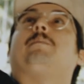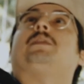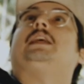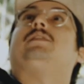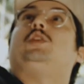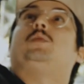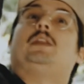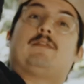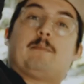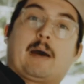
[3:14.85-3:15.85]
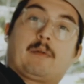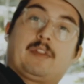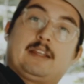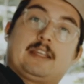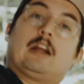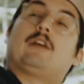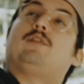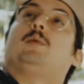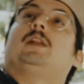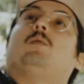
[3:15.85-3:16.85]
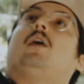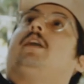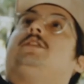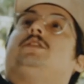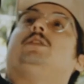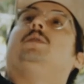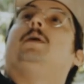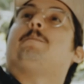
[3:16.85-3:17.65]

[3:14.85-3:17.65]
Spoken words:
You can even mount things here if you really wanted to.